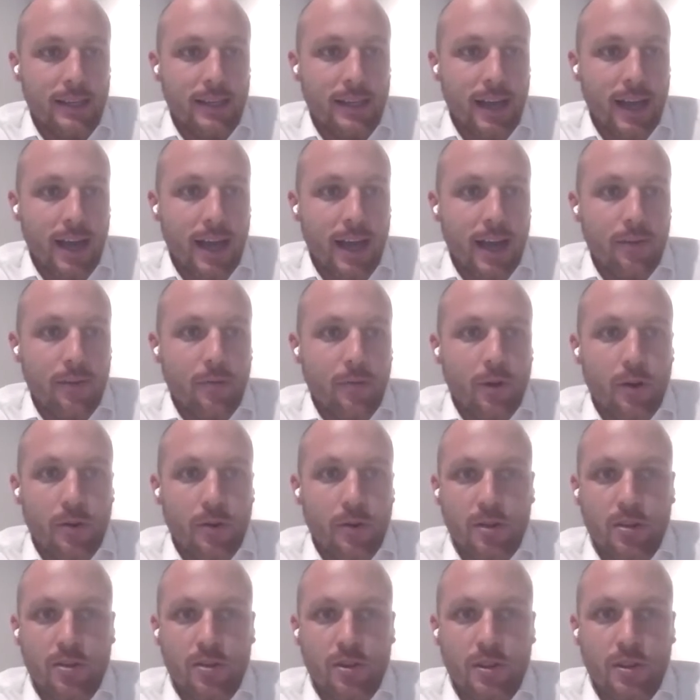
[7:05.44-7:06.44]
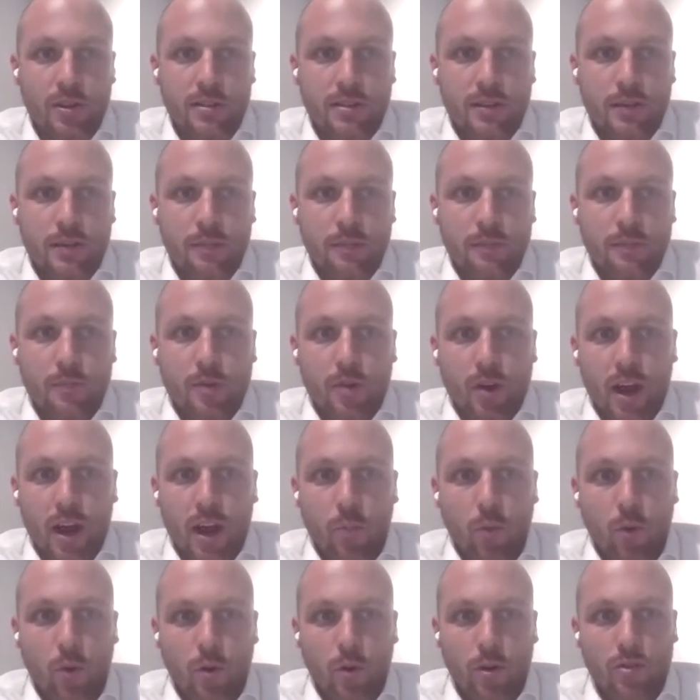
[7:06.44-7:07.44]
We're also doing some
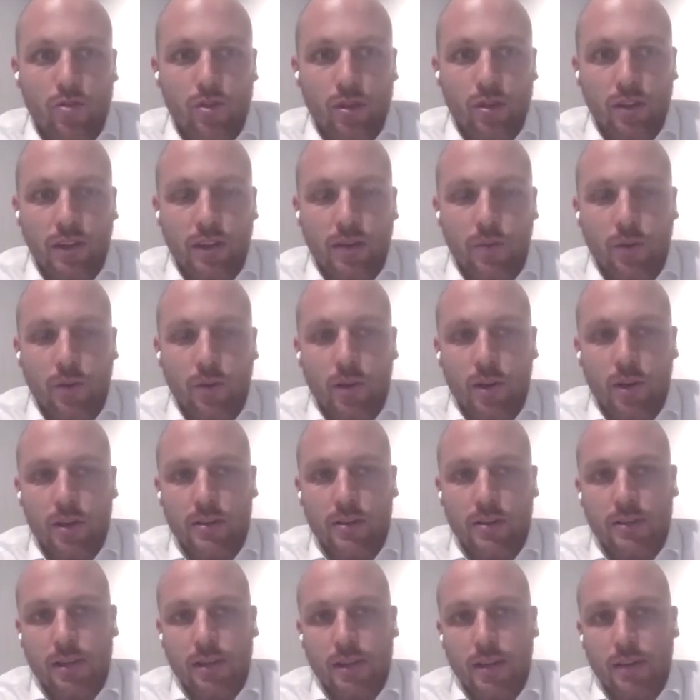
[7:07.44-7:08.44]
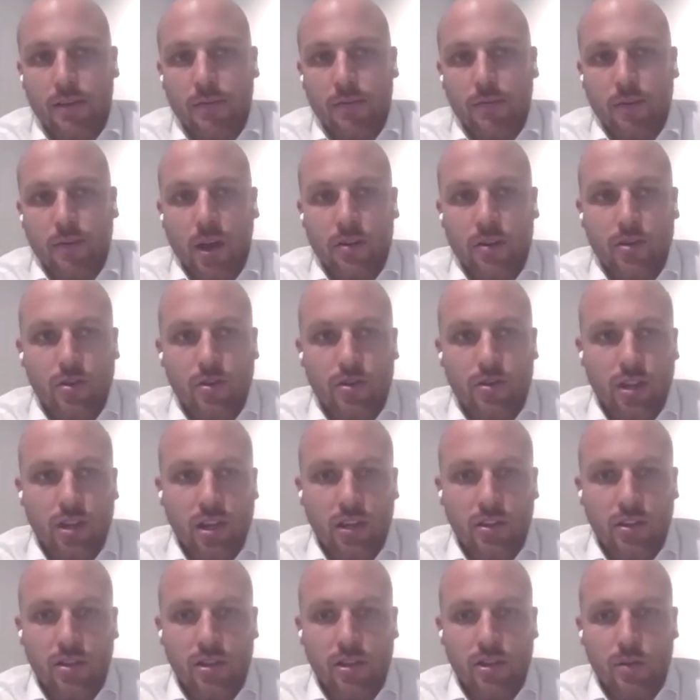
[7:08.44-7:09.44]
groundwater drilling works,
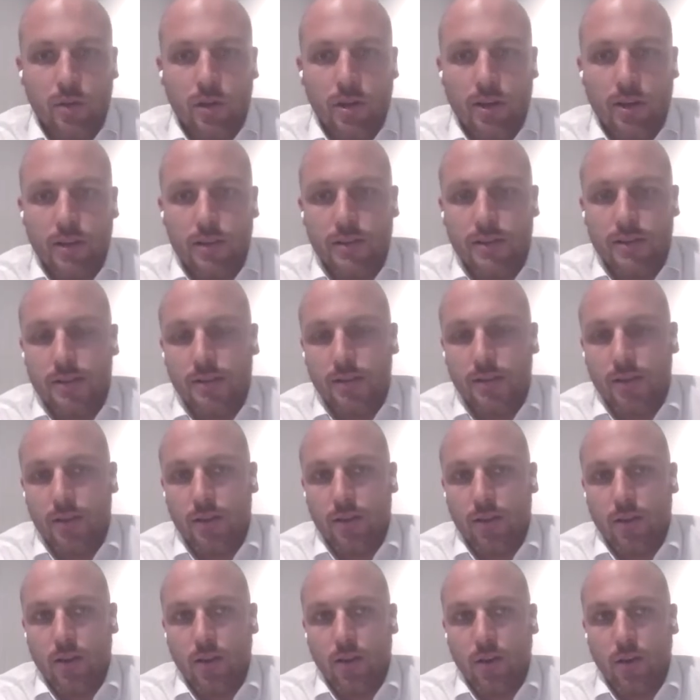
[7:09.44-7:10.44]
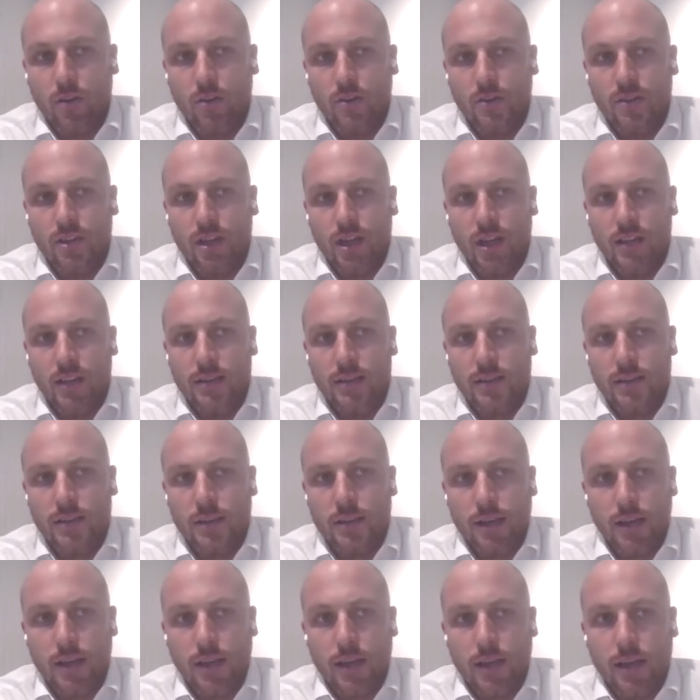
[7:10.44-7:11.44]
hydrogeology works on site.
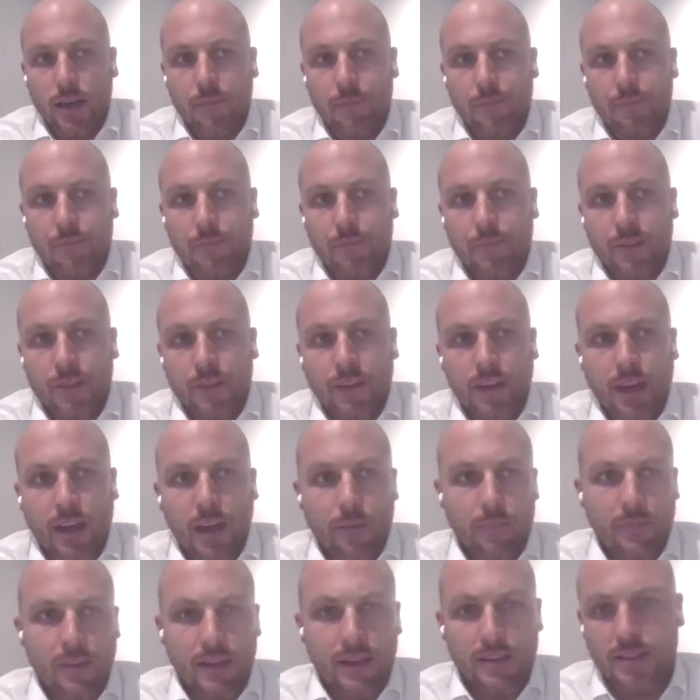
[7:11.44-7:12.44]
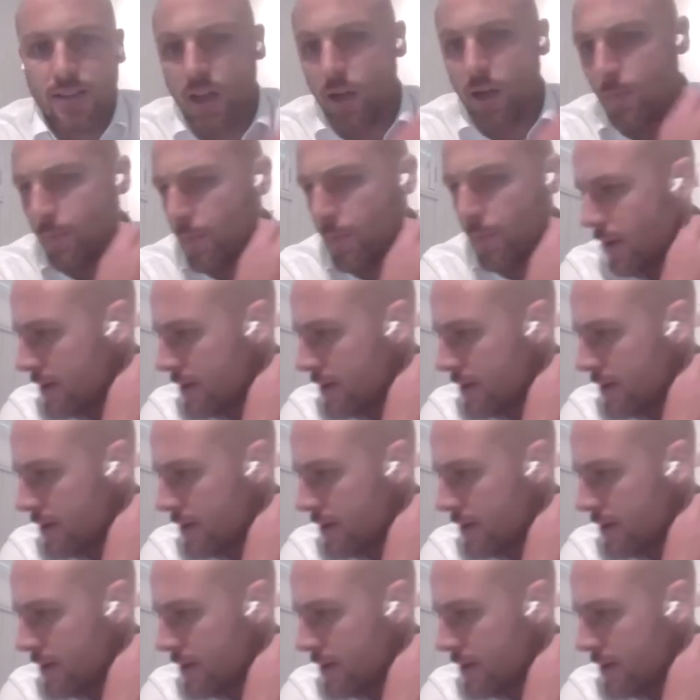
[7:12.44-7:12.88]
Next slide,